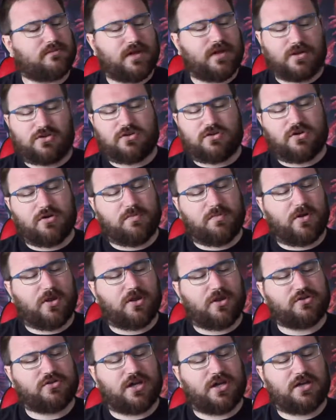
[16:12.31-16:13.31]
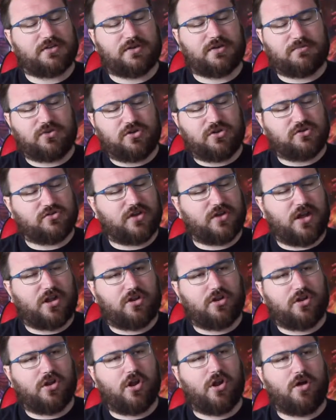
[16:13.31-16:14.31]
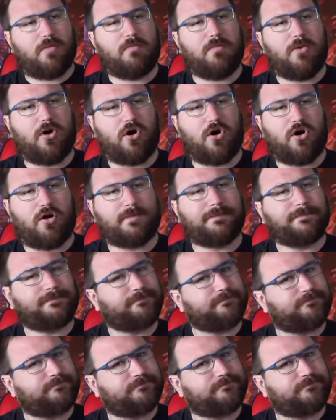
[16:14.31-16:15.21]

I'm usually a lot more